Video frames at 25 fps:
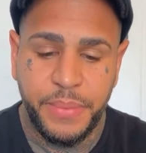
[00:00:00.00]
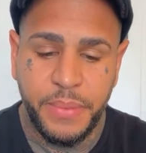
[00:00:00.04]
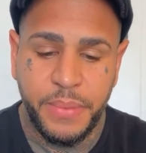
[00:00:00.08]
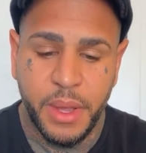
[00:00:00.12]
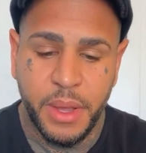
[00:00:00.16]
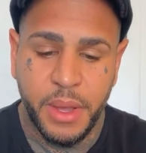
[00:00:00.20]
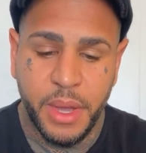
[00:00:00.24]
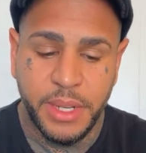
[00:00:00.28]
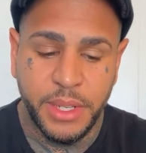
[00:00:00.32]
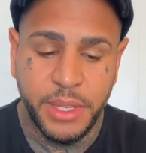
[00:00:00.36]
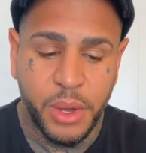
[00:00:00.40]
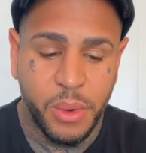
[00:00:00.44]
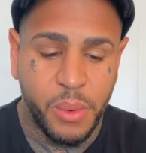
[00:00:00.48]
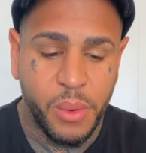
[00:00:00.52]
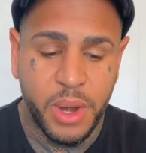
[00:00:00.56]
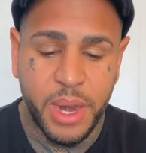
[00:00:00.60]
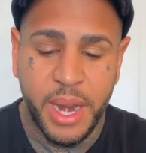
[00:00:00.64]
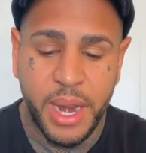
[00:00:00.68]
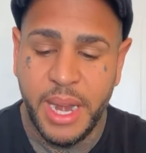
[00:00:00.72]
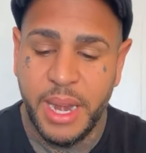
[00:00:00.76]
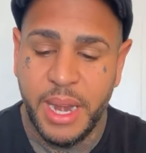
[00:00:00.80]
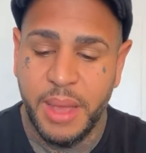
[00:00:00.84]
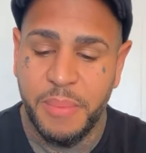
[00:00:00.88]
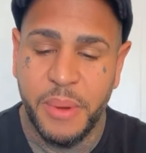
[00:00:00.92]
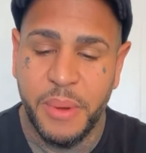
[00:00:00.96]
I don't
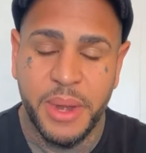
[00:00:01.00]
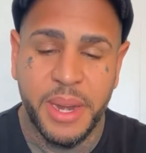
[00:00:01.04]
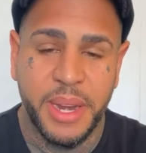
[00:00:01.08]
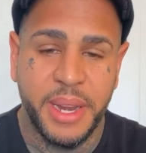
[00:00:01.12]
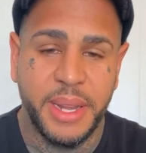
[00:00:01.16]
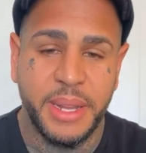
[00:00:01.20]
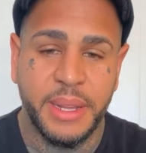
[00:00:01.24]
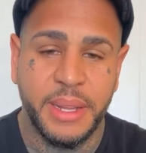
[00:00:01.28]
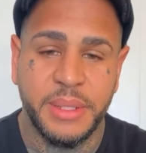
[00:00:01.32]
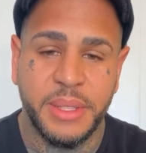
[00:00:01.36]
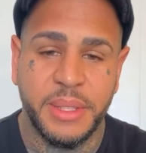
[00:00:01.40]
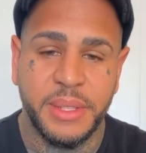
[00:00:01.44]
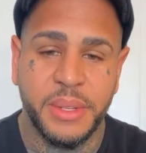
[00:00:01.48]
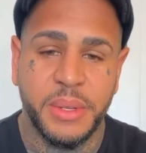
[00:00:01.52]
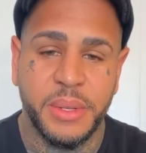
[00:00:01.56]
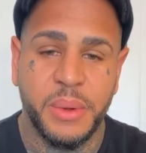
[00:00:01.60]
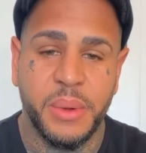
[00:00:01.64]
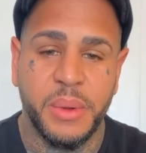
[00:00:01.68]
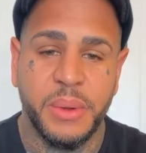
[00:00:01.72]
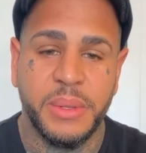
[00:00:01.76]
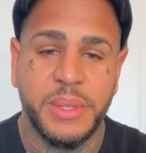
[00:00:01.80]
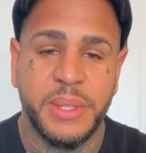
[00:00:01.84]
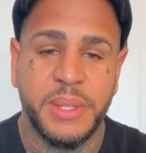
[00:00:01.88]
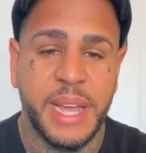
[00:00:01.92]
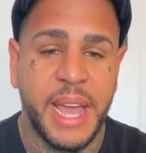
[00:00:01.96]
want anybody
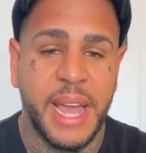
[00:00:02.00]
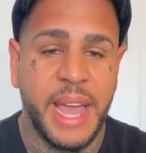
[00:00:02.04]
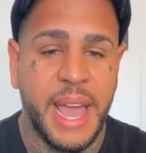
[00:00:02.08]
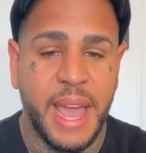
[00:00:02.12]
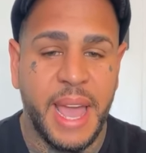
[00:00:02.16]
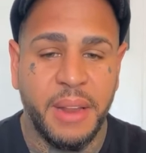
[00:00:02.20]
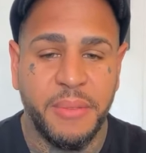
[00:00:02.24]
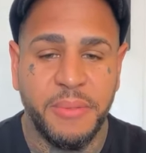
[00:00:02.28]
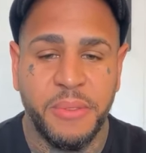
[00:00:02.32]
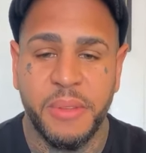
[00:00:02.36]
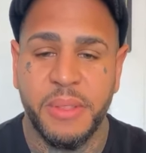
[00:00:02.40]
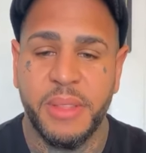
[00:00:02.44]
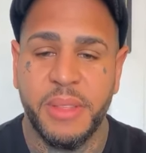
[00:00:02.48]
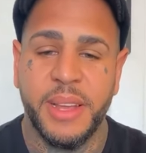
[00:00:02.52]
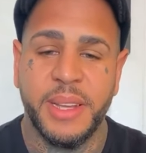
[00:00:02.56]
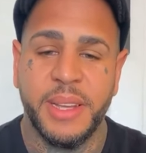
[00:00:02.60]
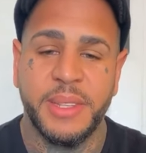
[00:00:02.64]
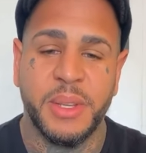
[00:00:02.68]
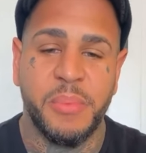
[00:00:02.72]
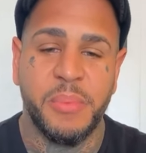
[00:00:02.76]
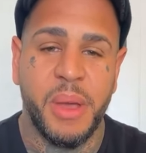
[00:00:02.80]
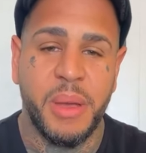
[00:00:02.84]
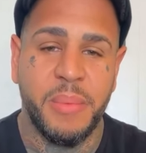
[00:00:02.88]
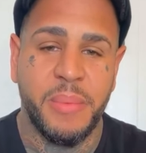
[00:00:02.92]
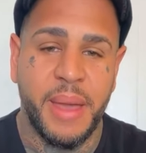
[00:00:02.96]
to say hateful things
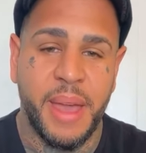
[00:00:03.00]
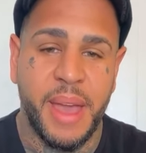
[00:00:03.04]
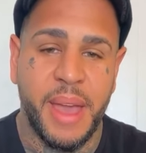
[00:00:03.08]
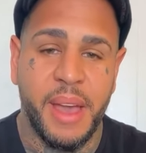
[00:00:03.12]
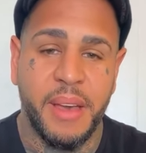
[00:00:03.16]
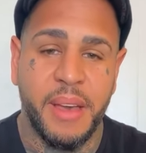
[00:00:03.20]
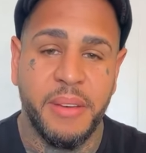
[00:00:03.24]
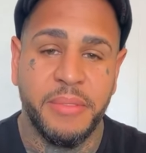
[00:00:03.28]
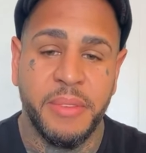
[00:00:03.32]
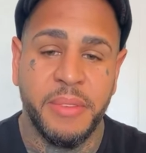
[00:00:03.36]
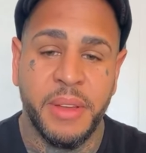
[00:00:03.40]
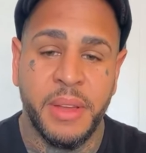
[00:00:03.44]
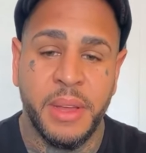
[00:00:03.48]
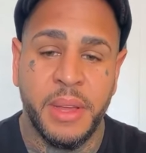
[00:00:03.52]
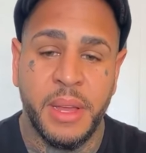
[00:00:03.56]
on my behalf.